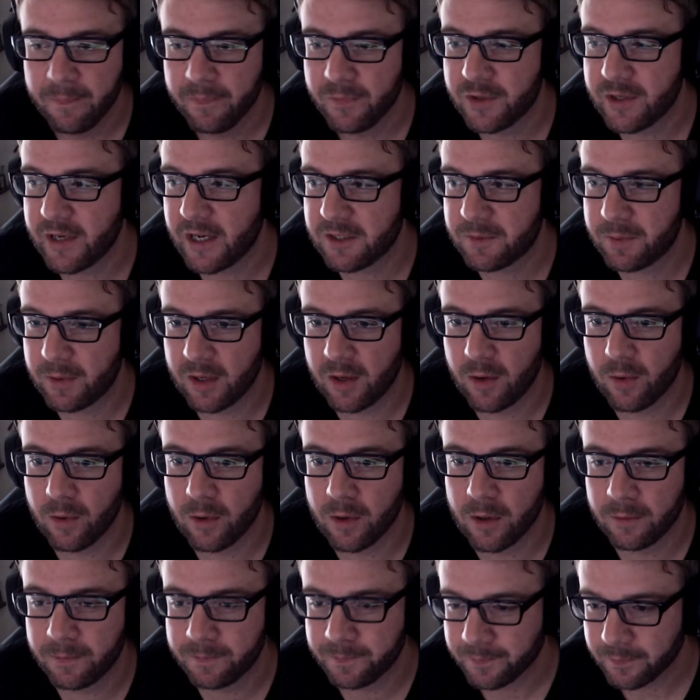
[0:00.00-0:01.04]
So that's pretty
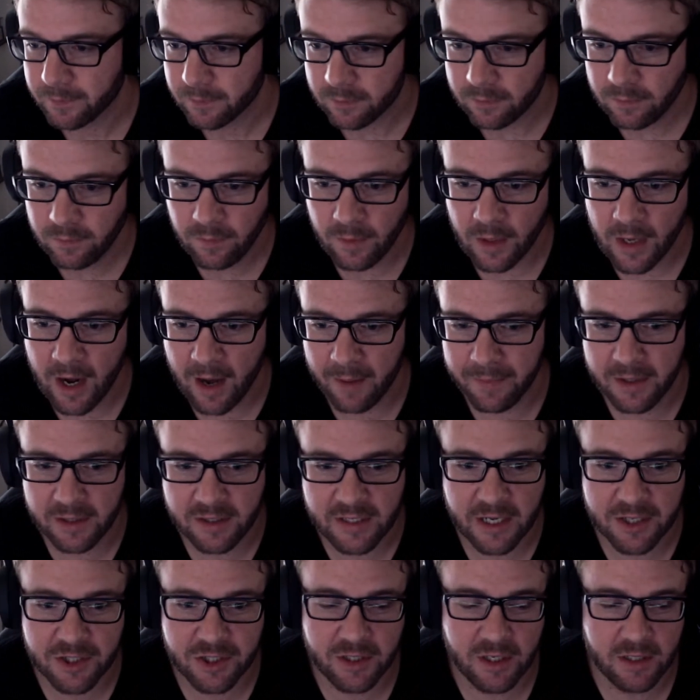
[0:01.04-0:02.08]
cool. Um, the
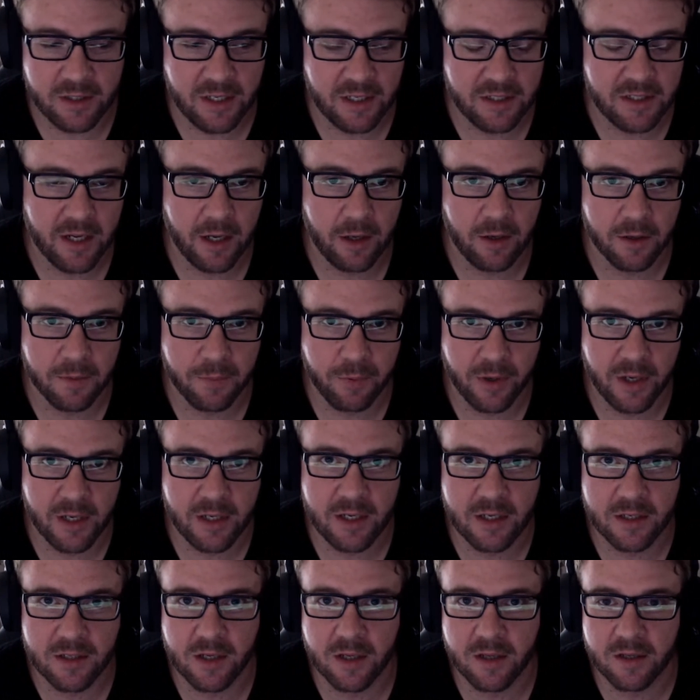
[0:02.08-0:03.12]
attention to detail looked pretty
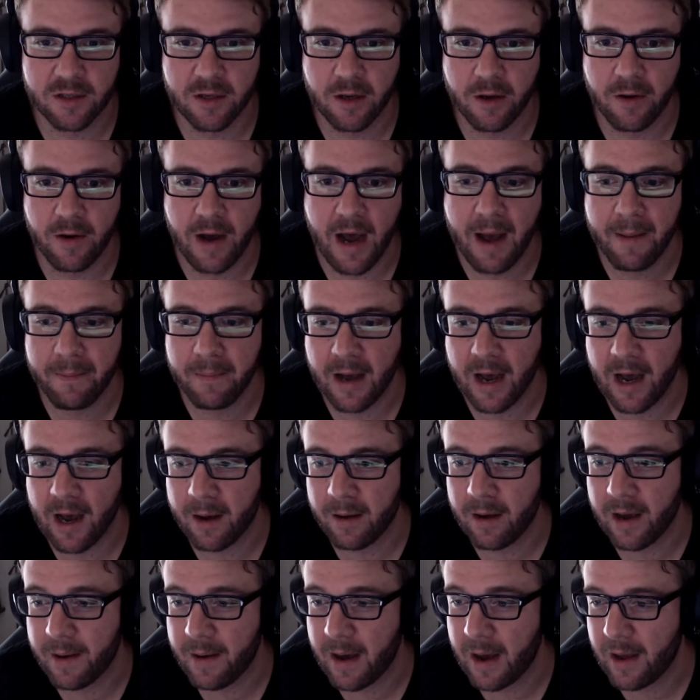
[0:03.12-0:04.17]
decent. So I'm,
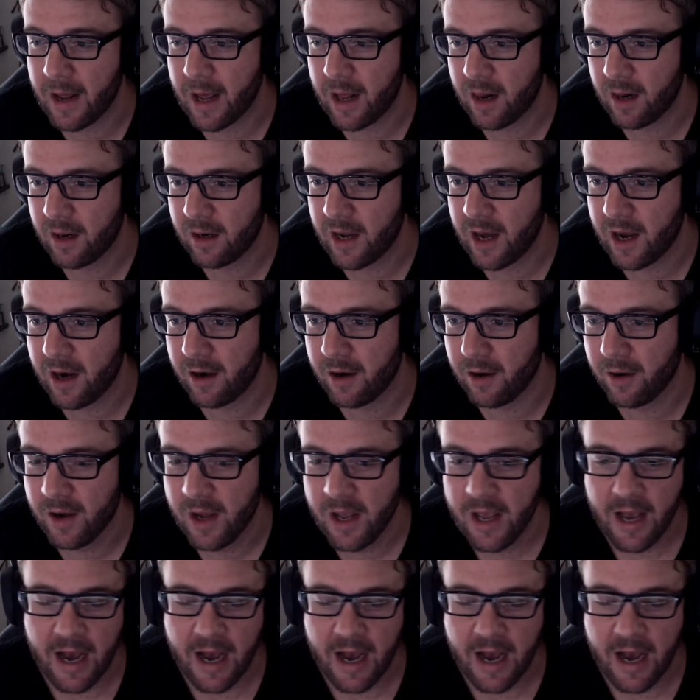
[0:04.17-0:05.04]
I, I don't know.